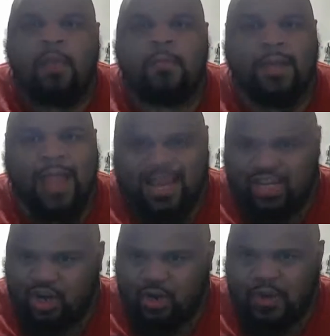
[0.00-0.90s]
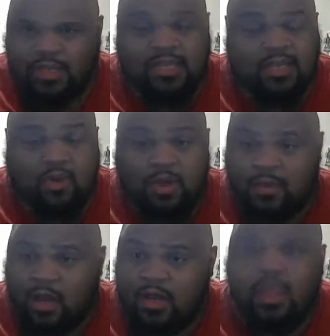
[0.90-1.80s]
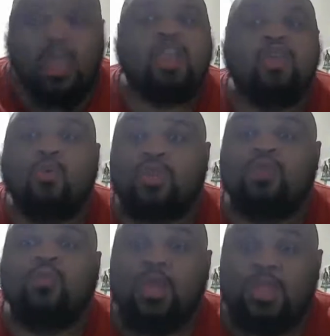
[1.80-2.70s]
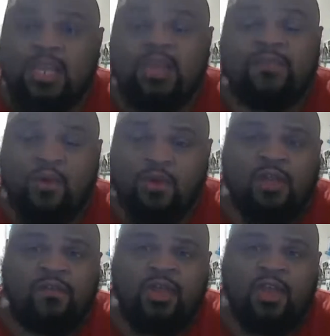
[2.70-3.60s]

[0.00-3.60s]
But next year, when season 2 comes on, you will see weekly reviews of